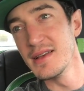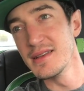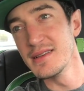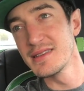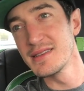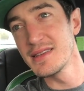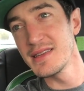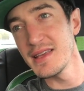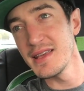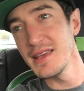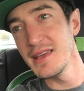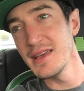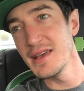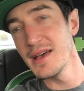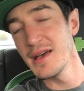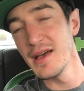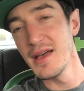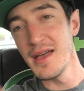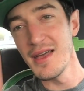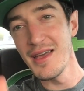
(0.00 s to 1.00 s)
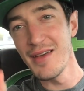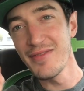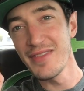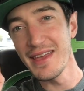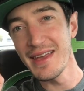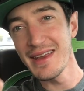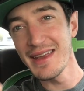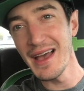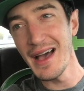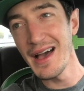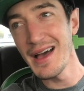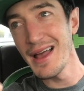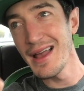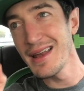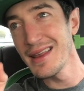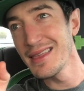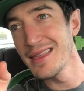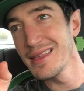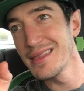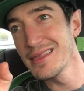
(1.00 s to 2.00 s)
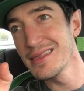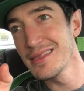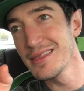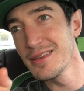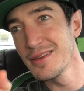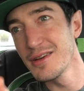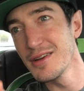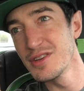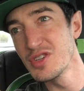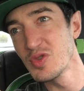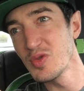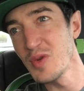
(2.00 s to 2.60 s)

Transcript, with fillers: see if they got any good